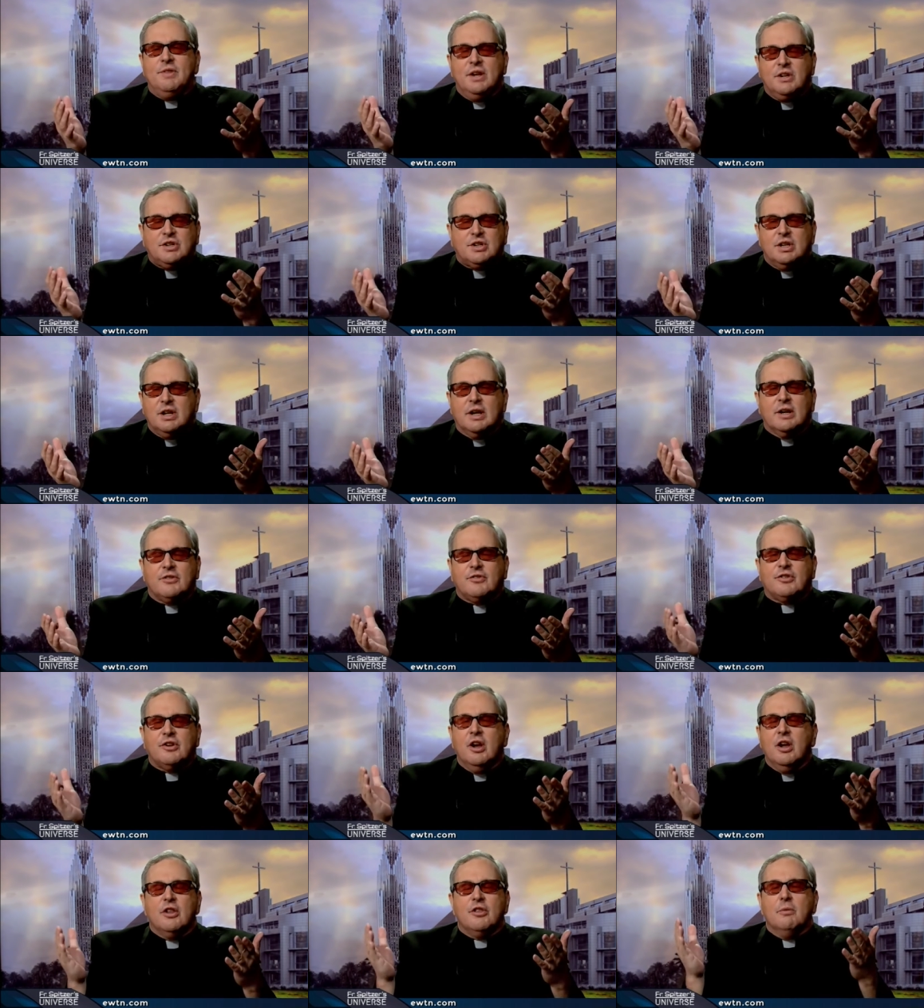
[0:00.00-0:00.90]
this
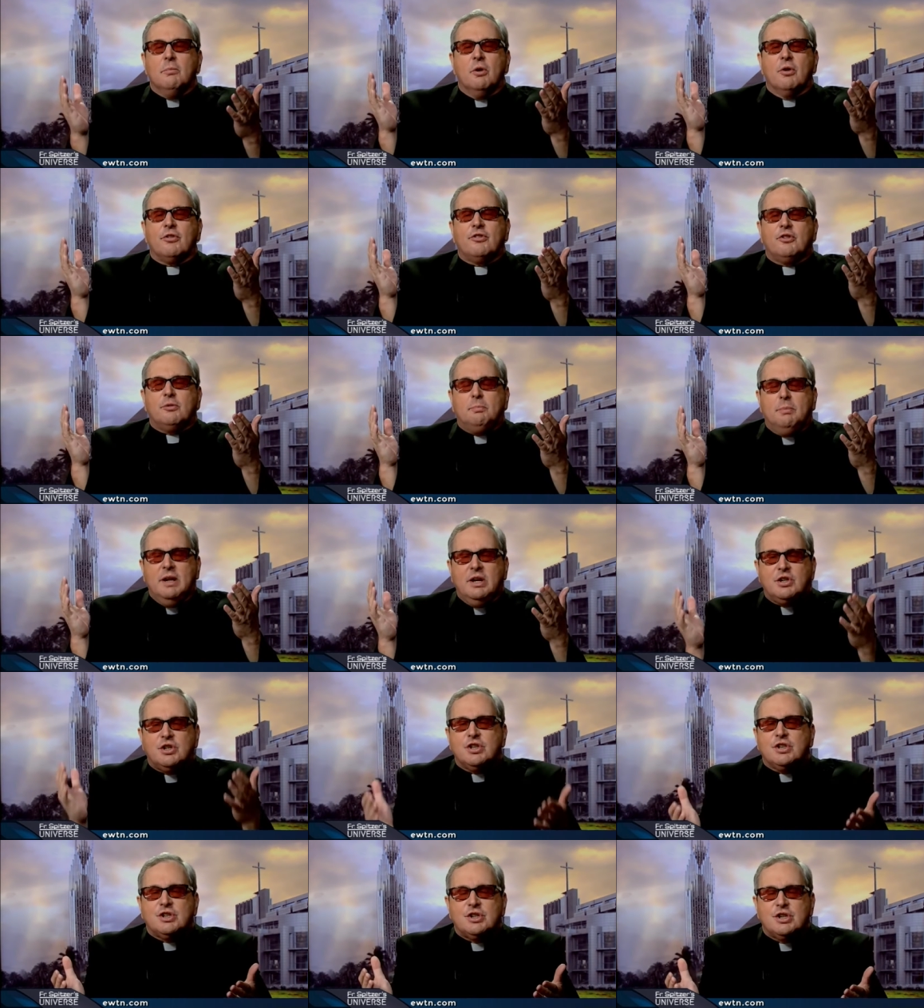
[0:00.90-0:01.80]
is the most
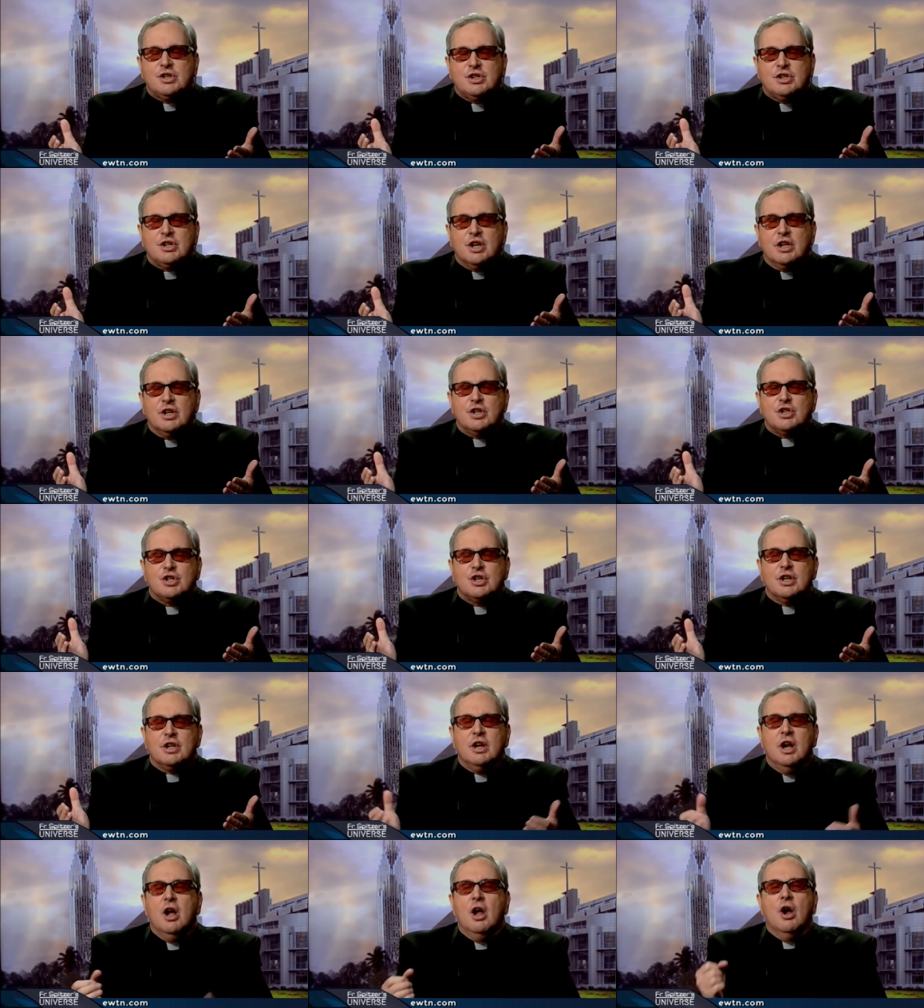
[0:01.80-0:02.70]
specious
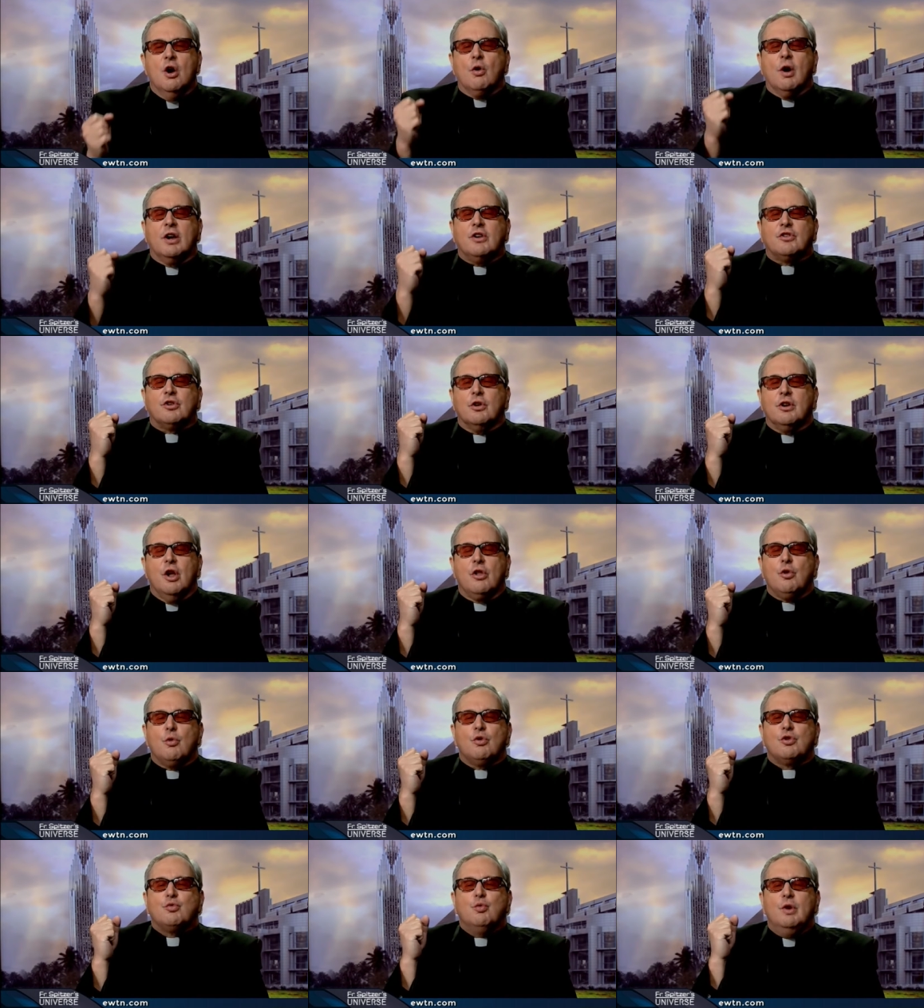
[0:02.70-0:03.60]
distinction, right? So, in
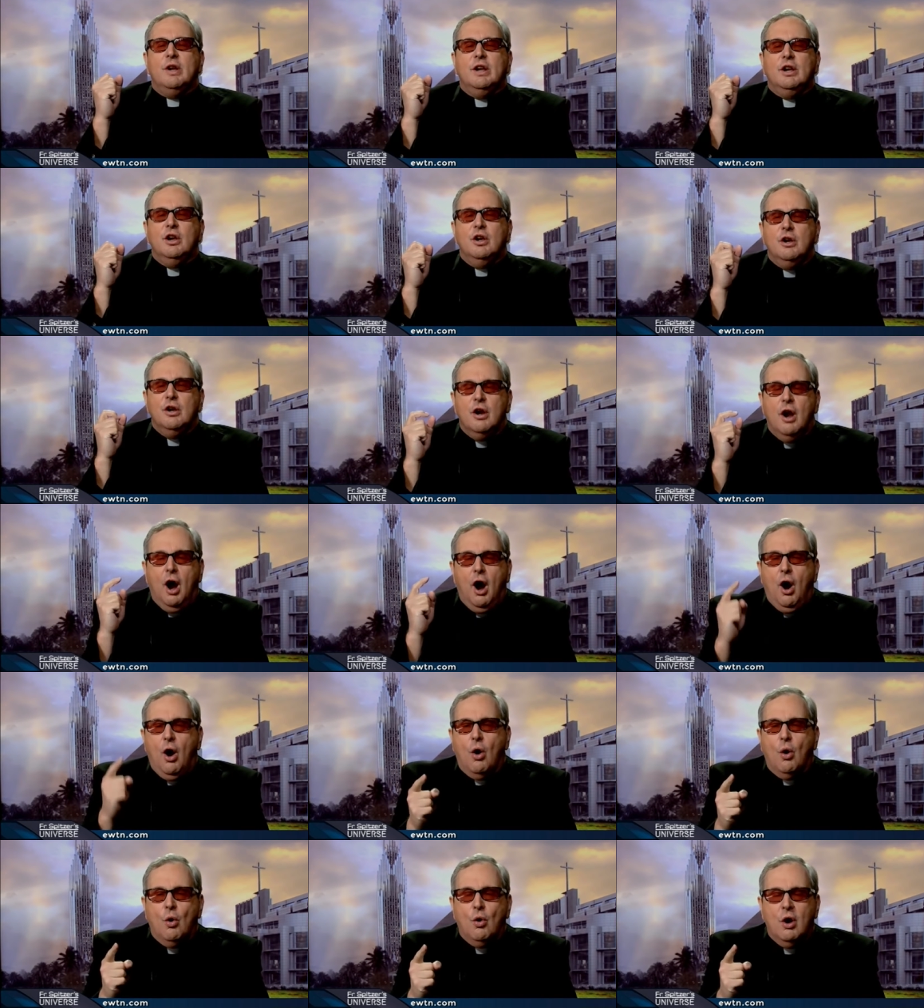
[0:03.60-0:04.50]
other words, we
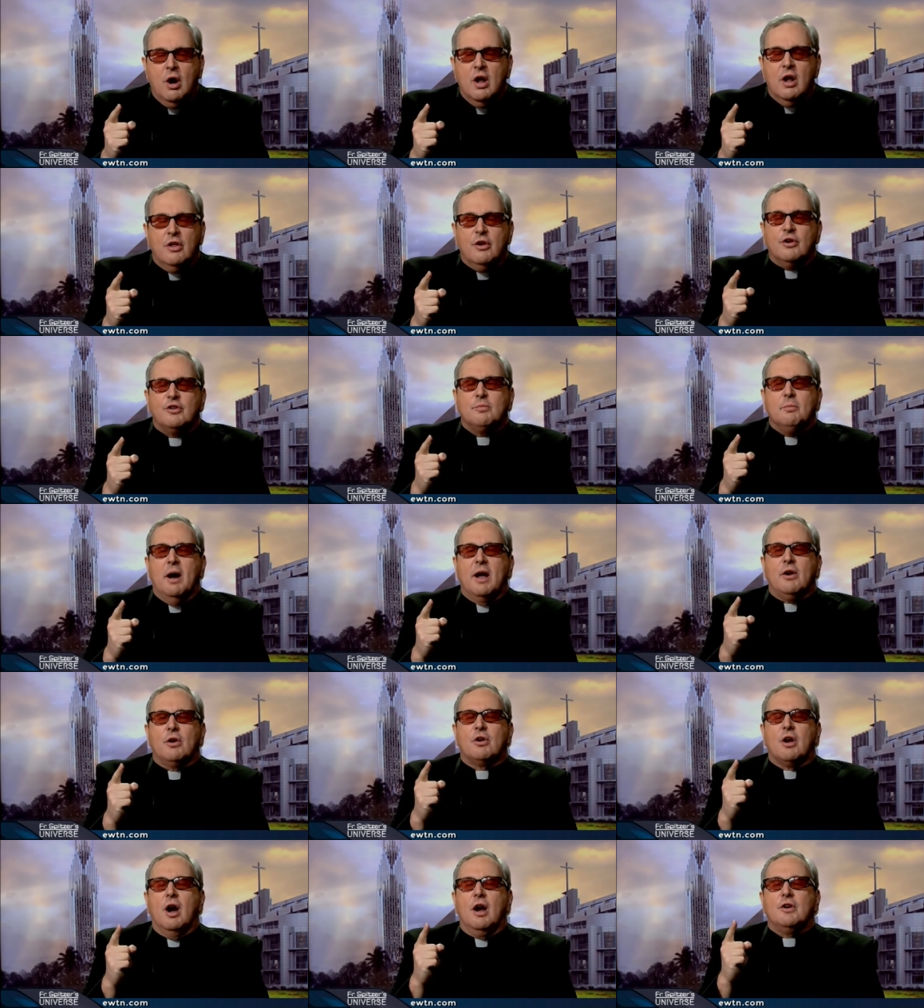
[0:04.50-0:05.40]
know there's
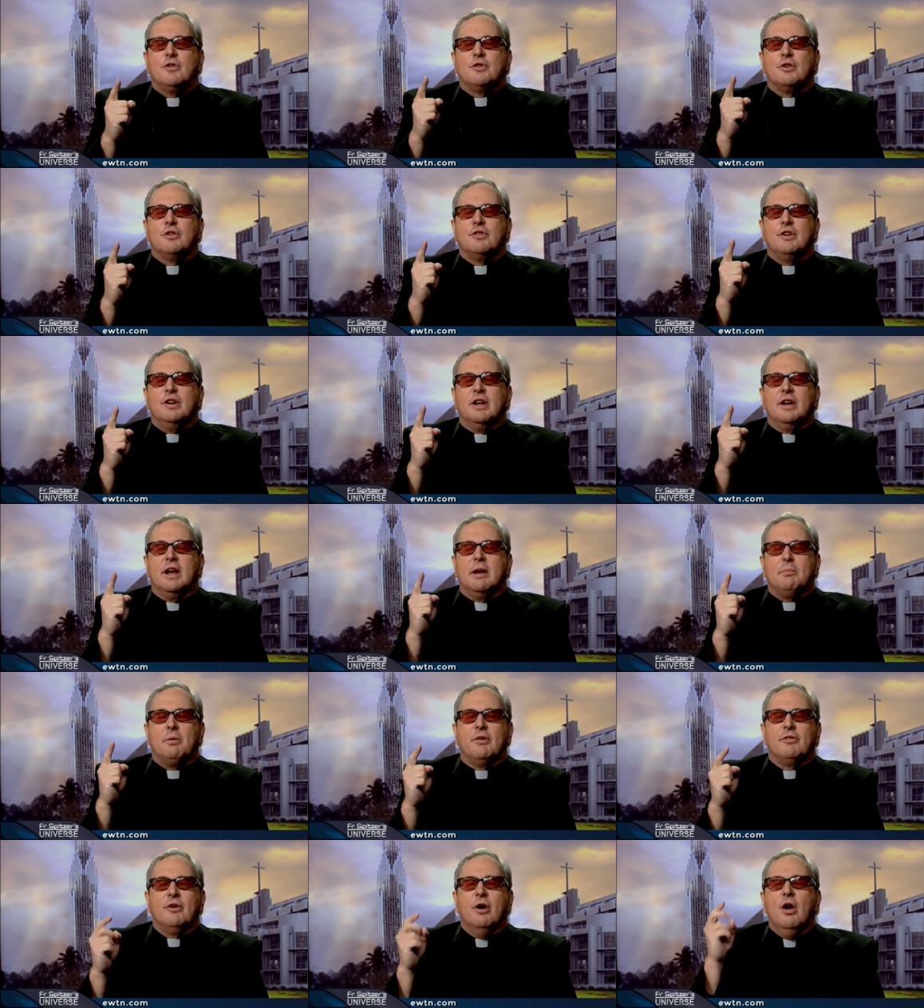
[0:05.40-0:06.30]
mitochondrial
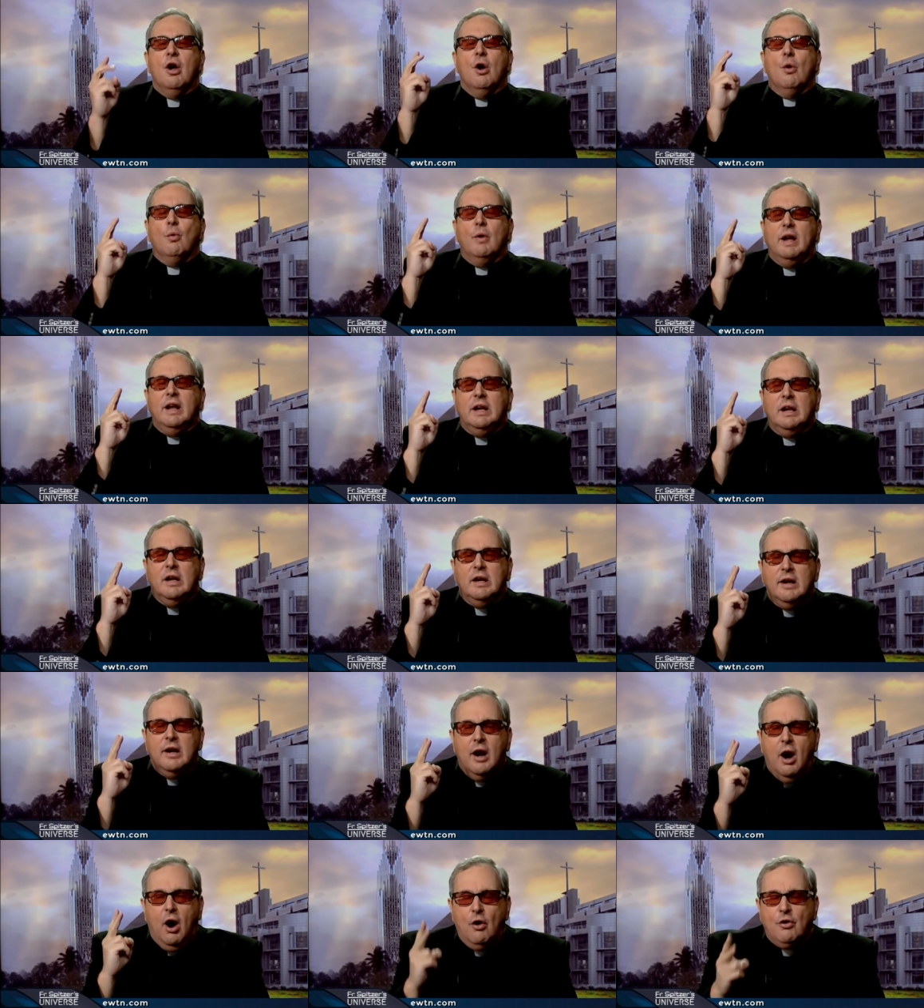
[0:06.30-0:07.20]
DNA present. We
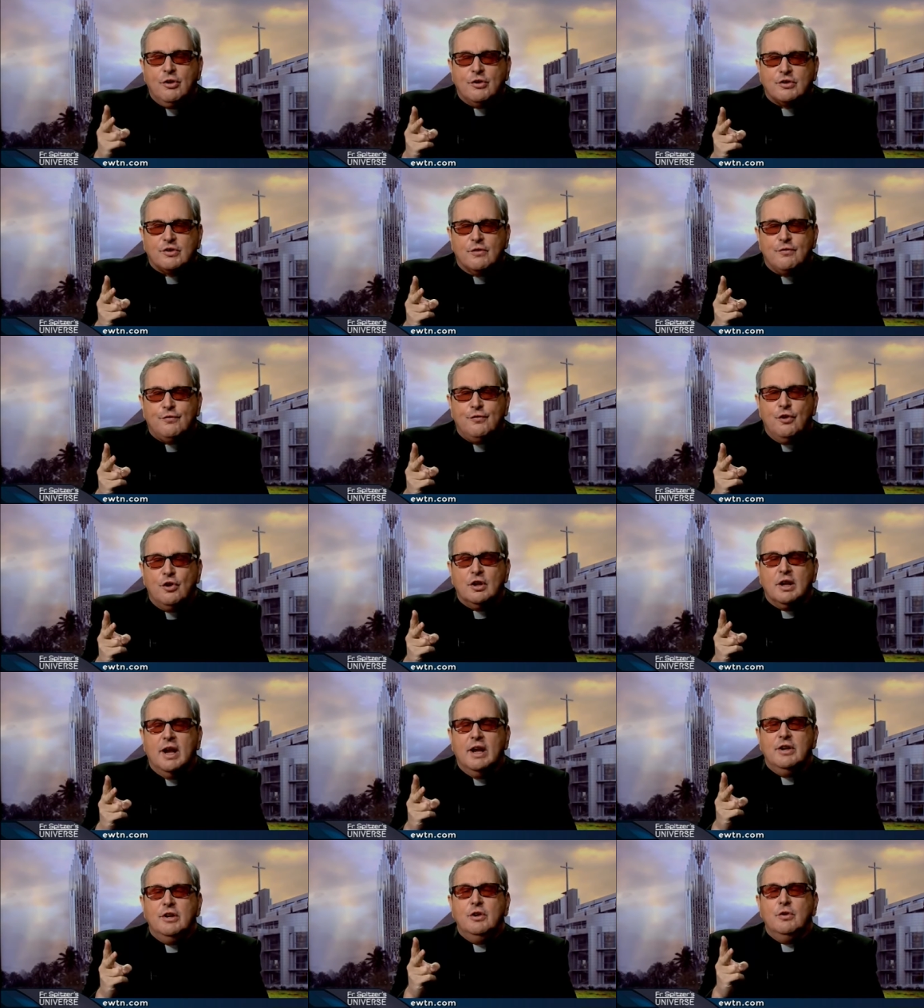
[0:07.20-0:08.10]
know there's a
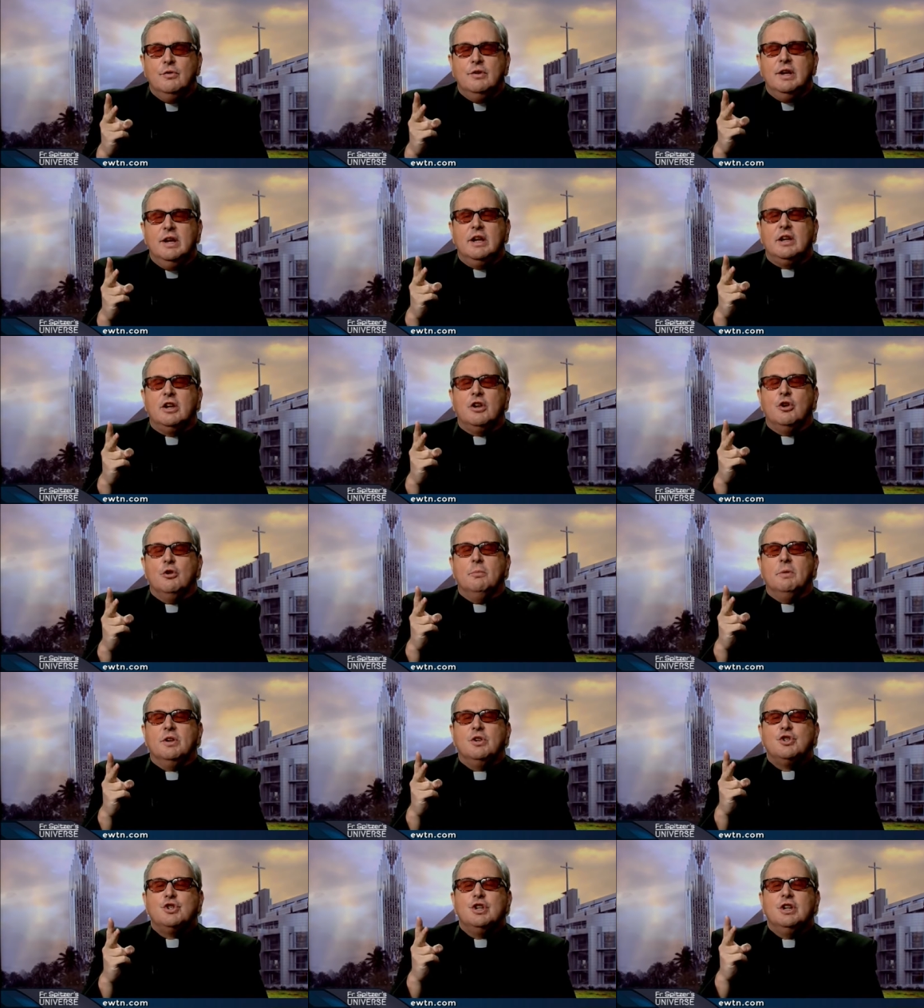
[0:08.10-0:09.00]
full and unique
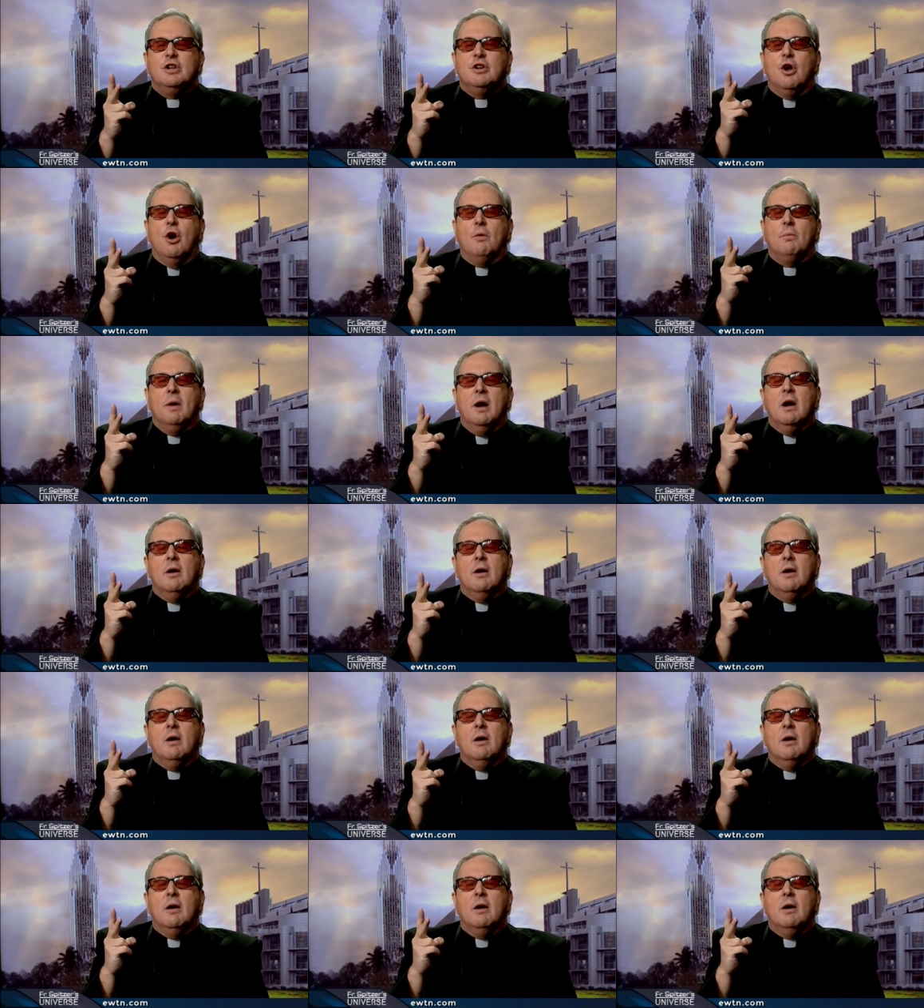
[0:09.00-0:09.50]
human genome